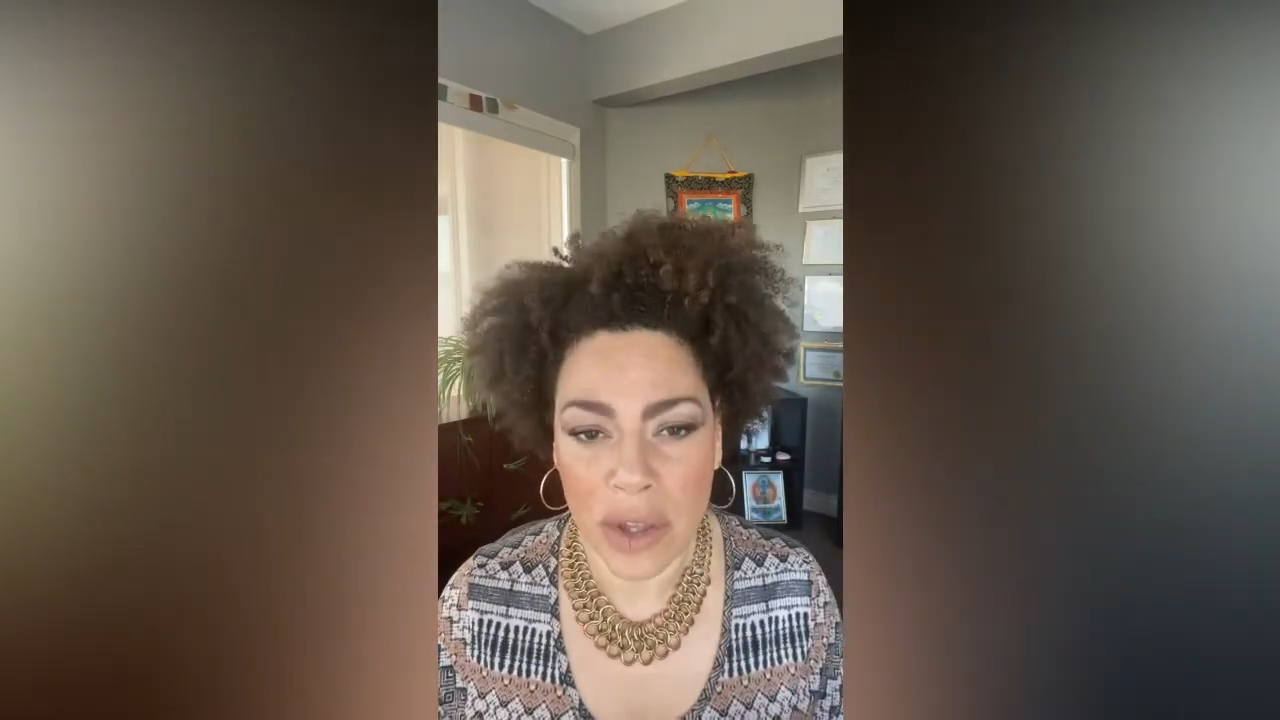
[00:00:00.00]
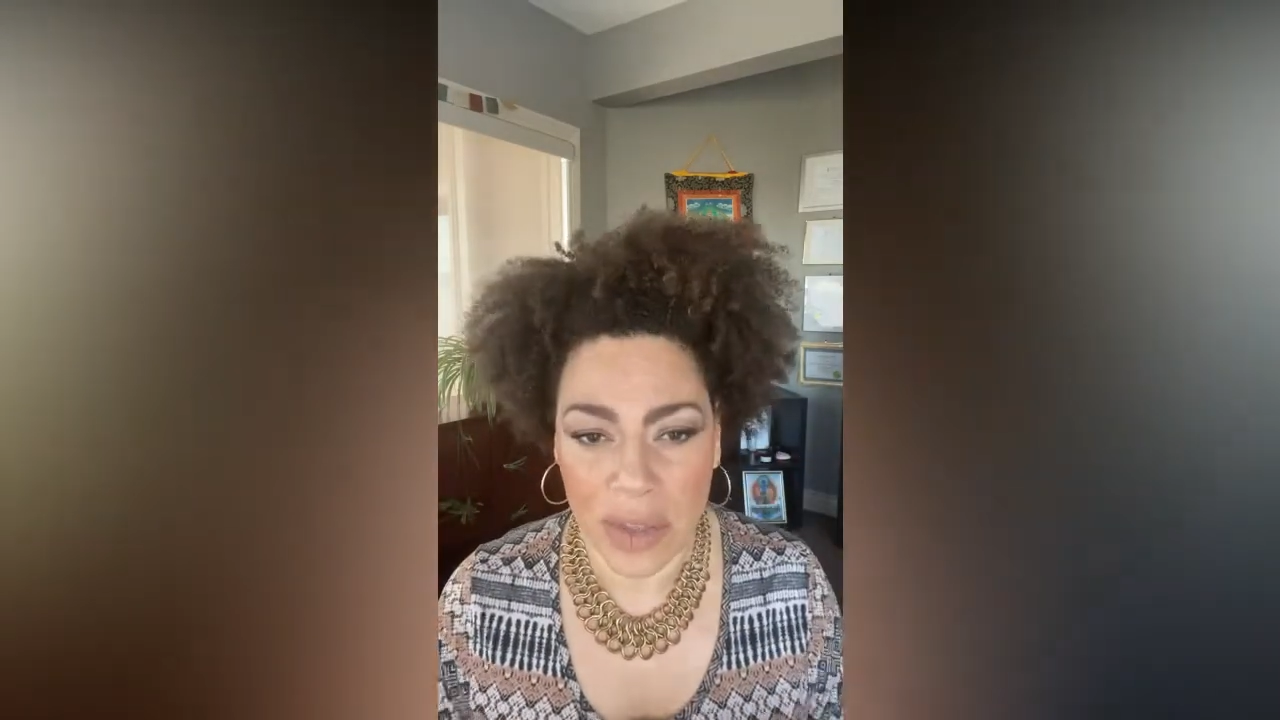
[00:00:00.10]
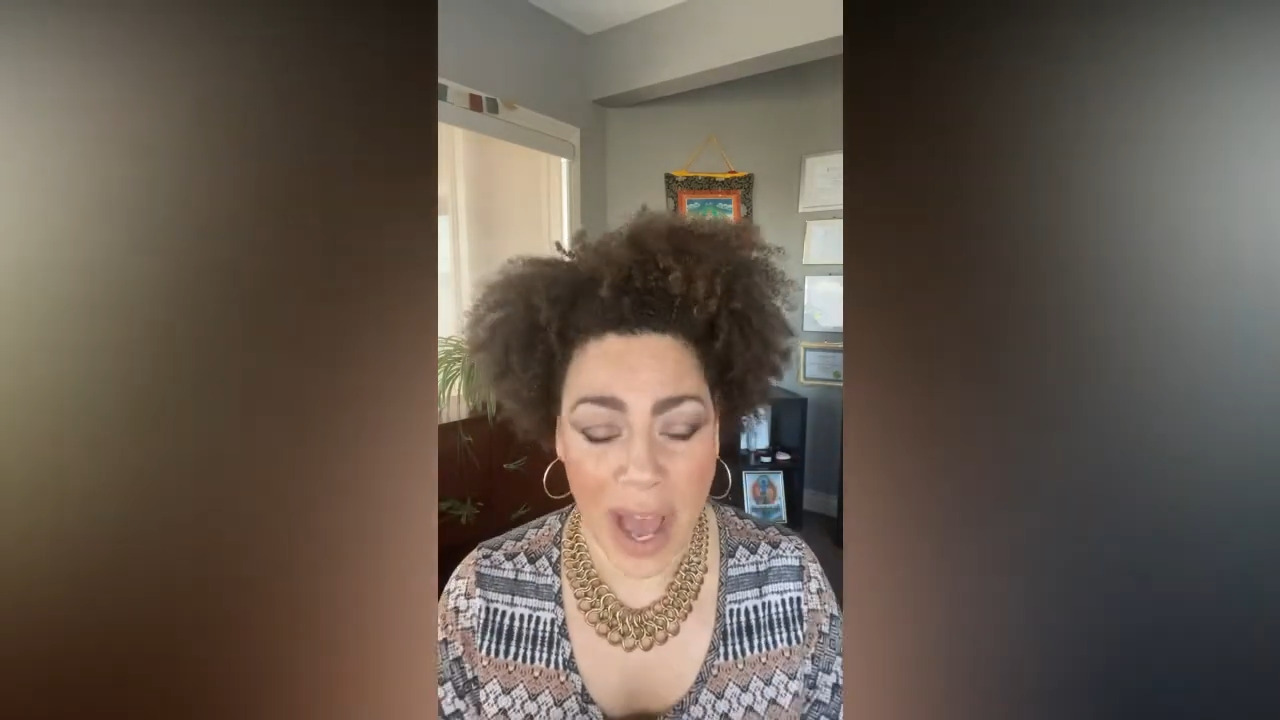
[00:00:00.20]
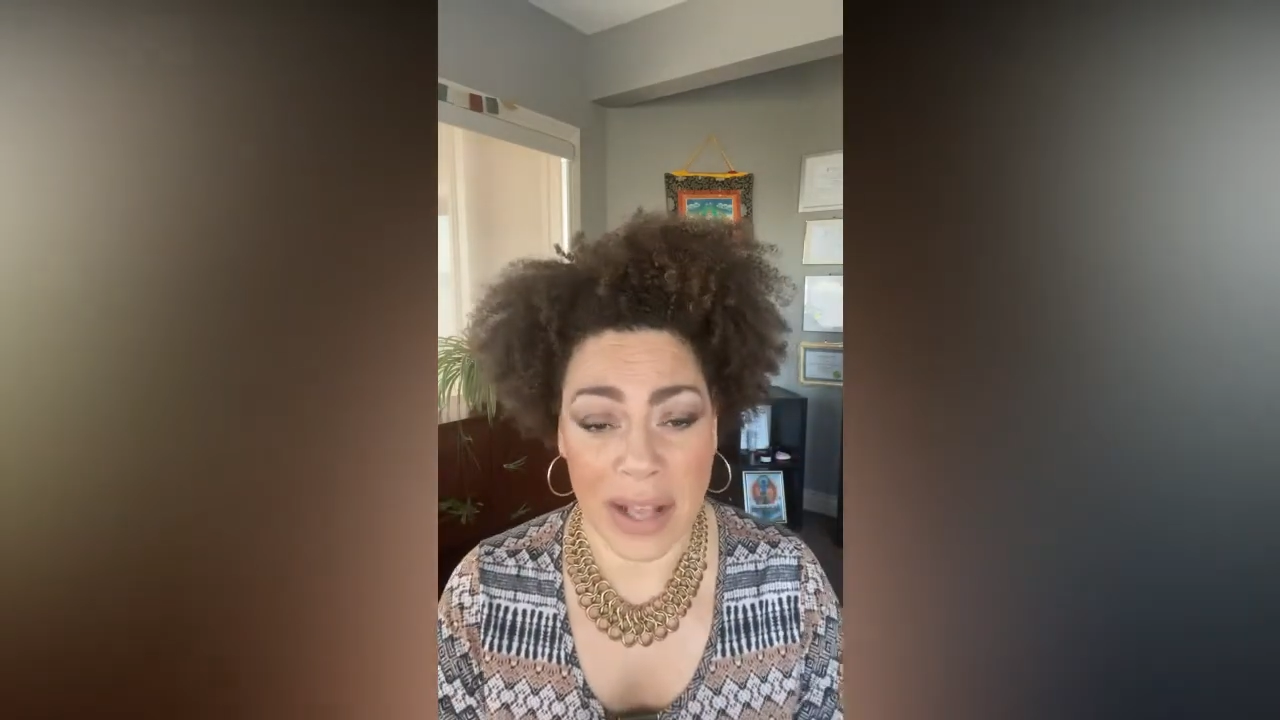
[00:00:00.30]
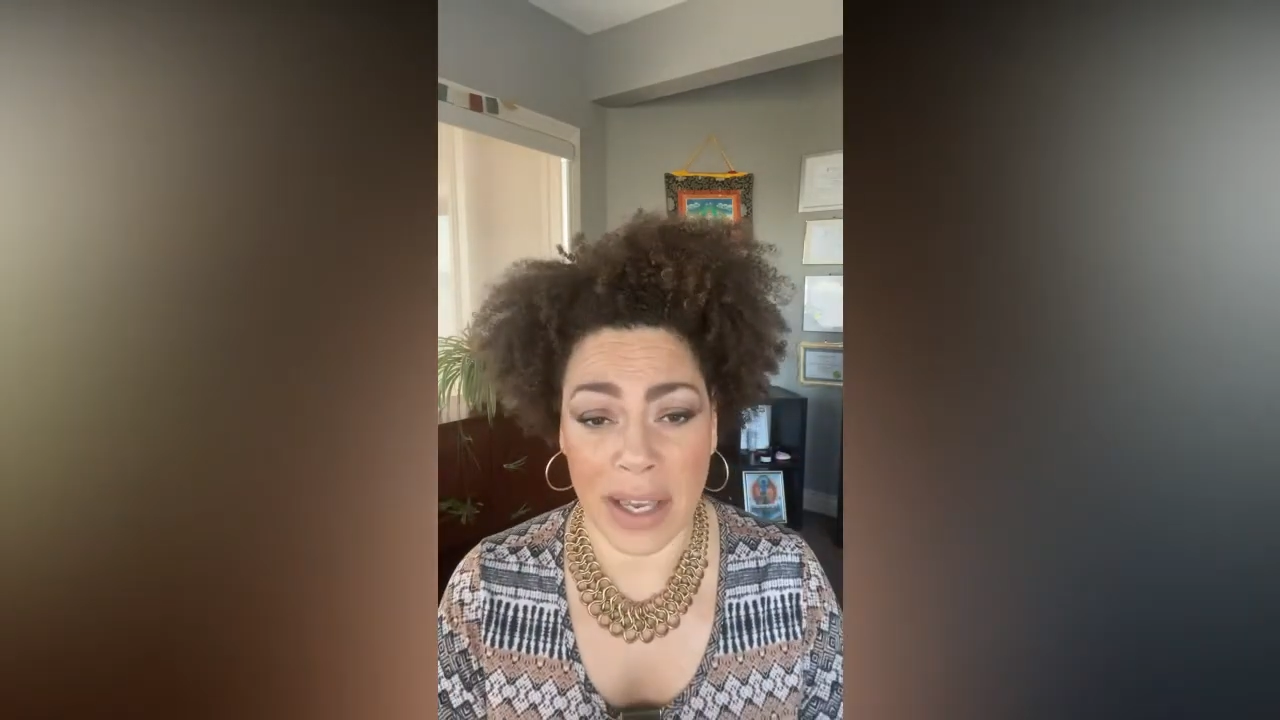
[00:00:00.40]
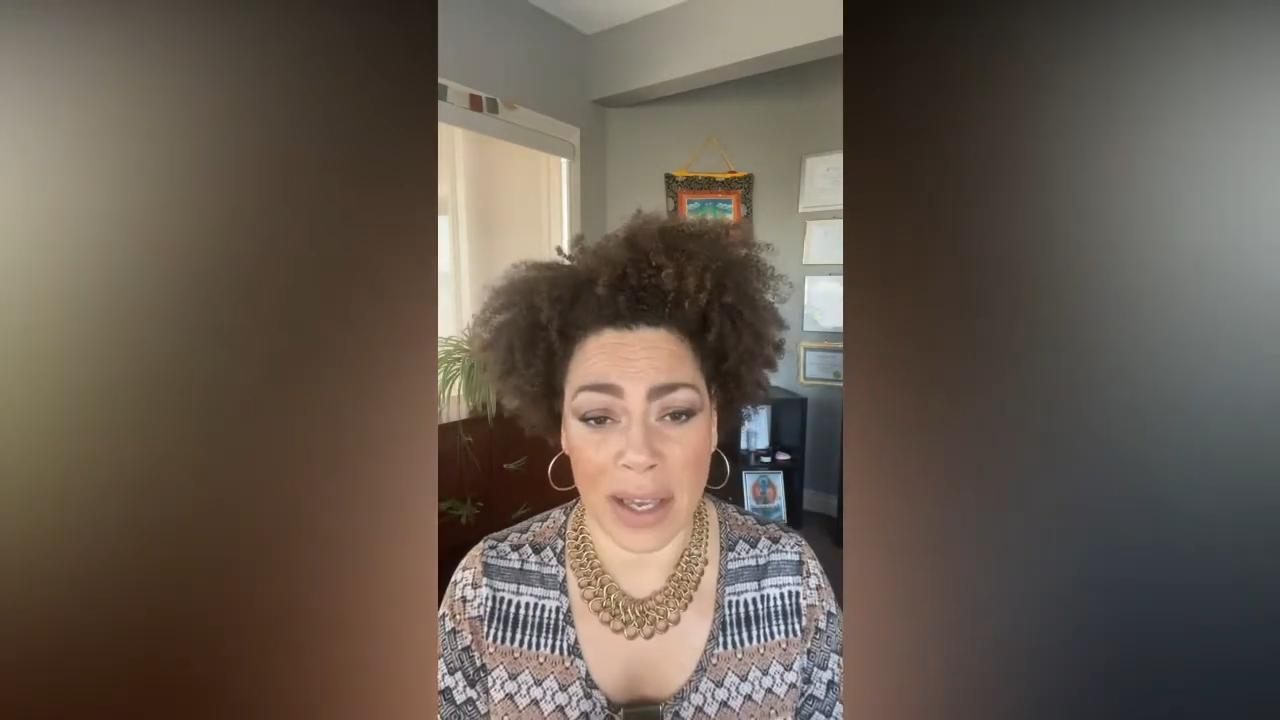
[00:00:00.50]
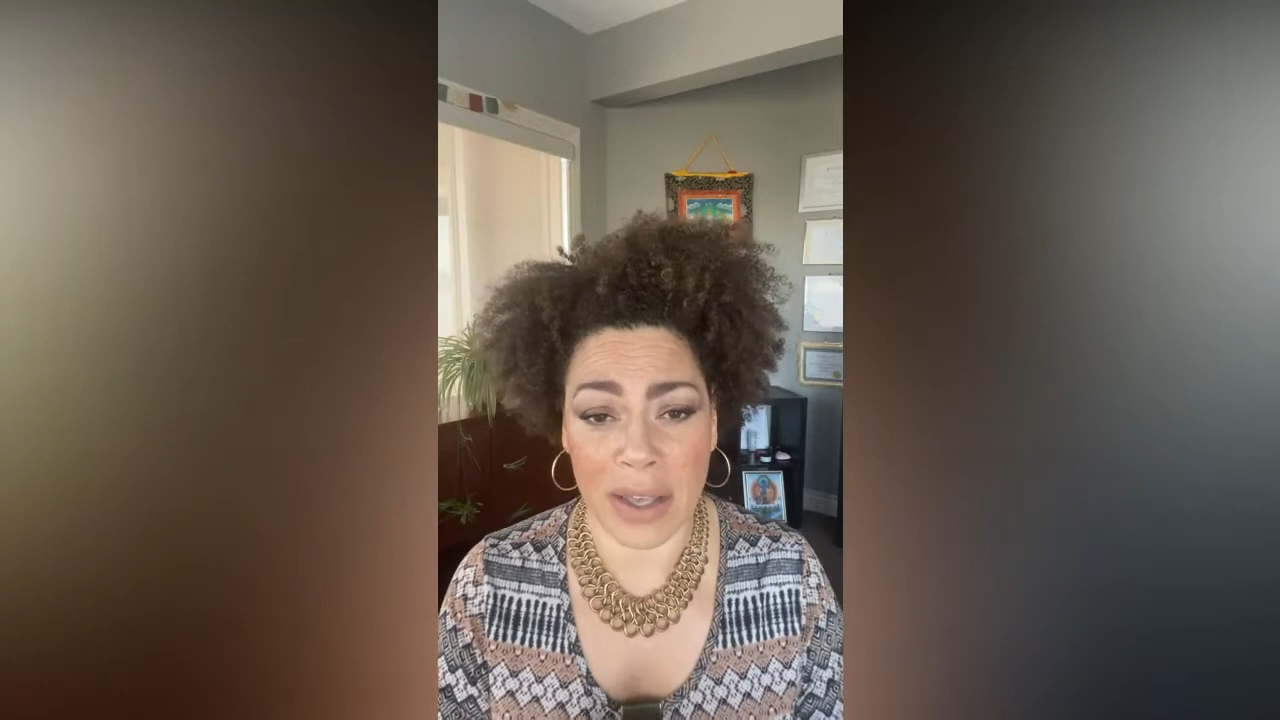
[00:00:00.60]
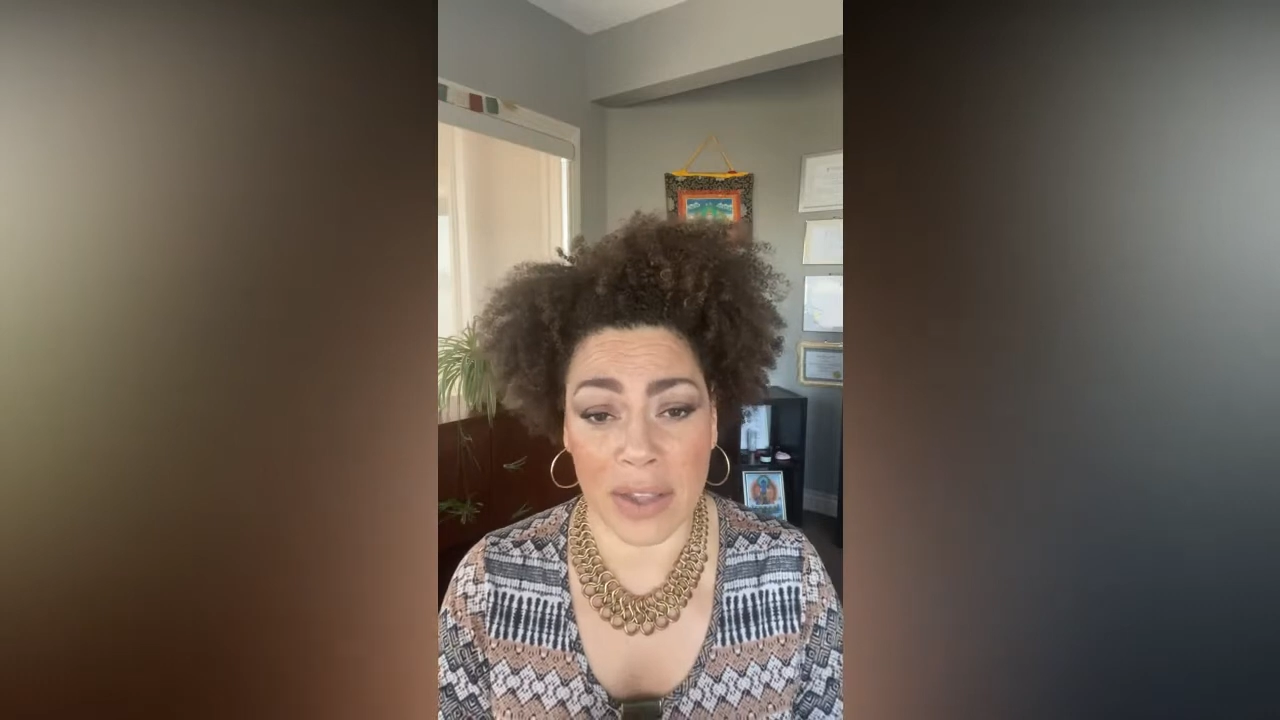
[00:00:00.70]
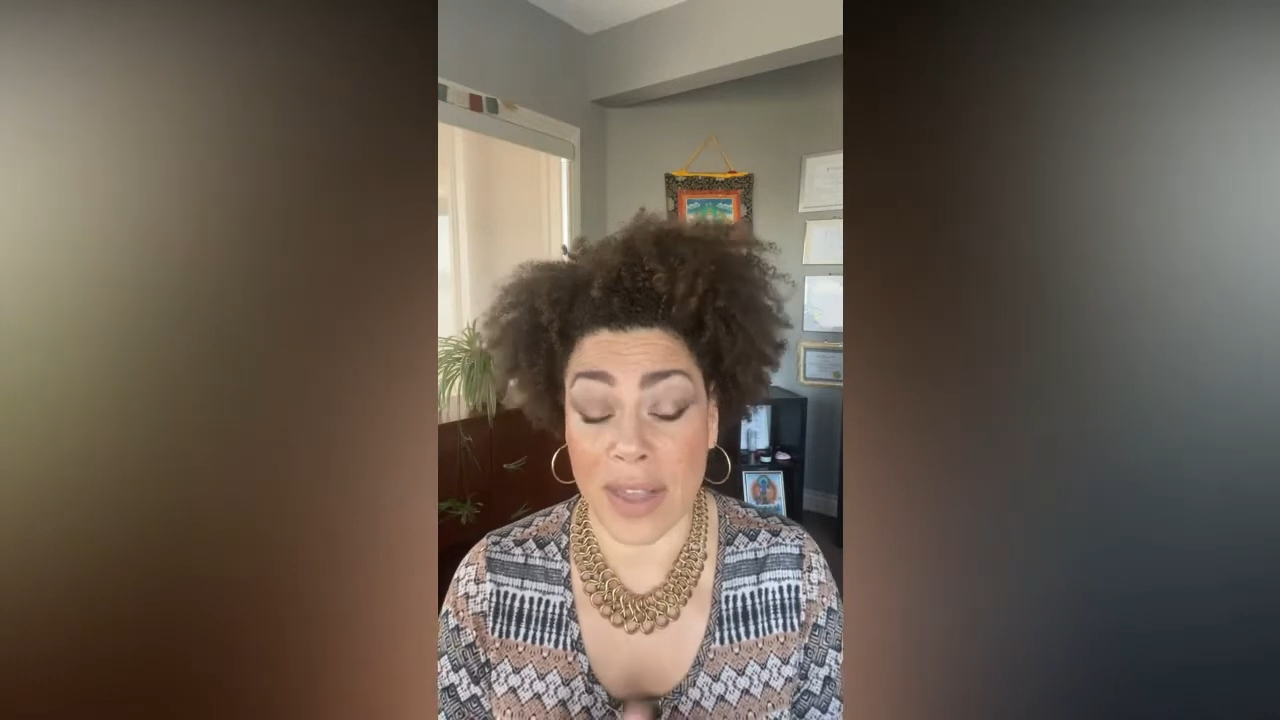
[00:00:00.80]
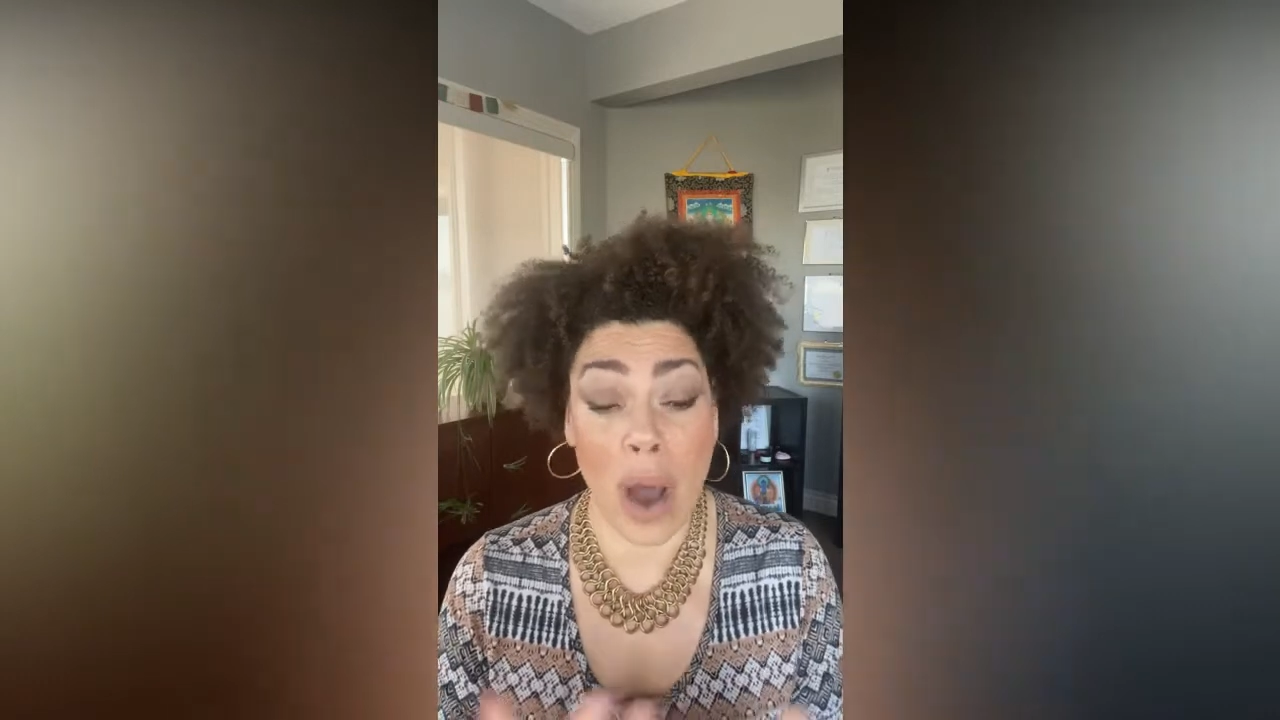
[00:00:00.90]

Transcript: that is,